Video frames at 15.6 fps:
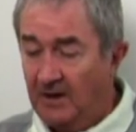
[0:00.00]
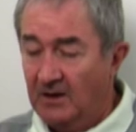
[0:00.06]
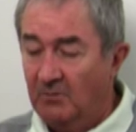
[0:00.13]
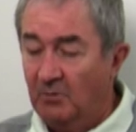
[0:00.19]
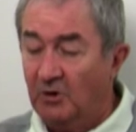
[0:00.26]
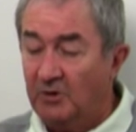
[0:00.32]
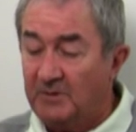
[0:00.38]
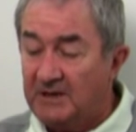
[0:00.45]
The
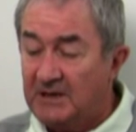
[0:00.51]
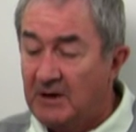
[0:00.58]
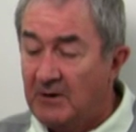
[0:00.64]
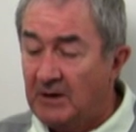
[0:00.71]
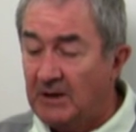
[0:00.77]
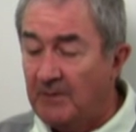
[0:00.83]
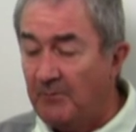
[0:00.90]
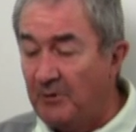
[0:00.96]
water was
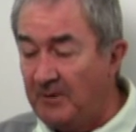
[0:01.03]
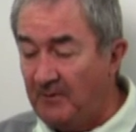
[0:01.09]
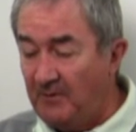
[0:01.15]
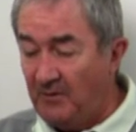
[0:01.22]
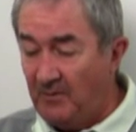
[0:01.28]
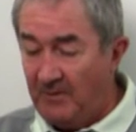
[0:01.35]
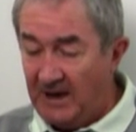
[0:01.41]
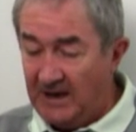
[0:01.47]
nearing the brim of
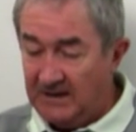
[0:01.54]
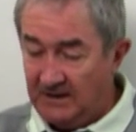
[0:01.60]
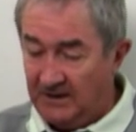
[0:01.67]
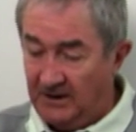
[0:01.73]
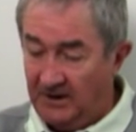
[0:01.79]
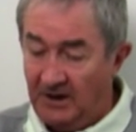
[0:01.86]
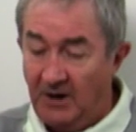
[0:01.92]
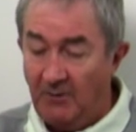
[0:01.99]
the basin
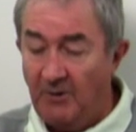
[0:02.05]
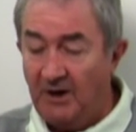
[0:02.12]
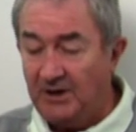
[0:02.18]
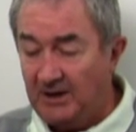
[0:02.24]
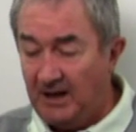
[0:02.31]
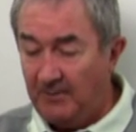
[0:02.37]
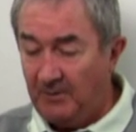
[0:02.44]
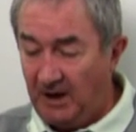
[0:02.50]
and he
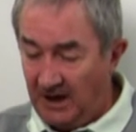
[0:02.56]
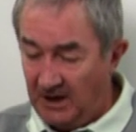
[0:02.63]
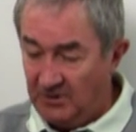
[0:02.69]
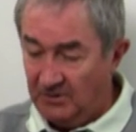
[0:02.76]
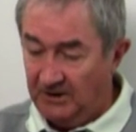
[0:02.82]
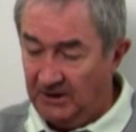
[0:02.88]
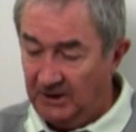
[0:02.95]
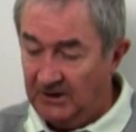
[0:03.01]
reached up
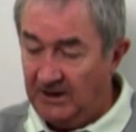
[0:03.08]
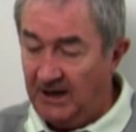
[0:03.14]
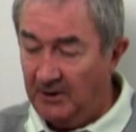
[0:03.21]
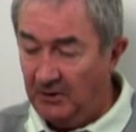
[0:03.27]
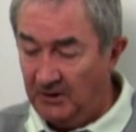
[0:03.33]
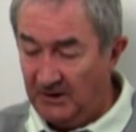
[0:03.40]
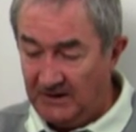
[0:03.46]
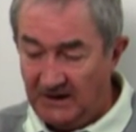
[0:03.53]
casually to
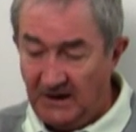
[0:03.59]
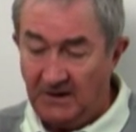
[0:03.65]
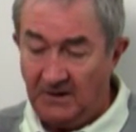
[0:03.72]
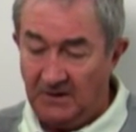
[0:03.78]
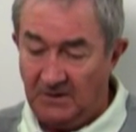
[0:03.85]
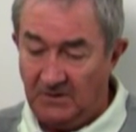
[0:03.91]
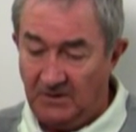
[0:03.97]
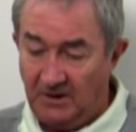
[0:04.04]
tug on a
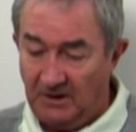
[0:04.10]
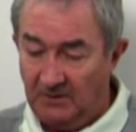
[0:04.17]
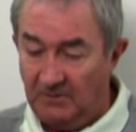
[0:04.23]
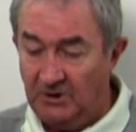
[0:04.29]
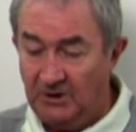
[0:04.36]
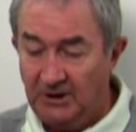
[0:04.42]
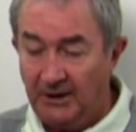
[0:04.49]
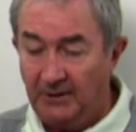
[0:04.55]
second string that
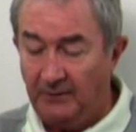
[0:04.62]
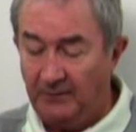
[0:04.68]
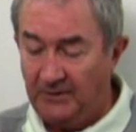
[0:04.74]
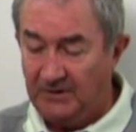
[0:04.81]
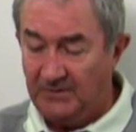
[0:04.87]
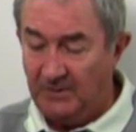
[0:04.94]
would shut off the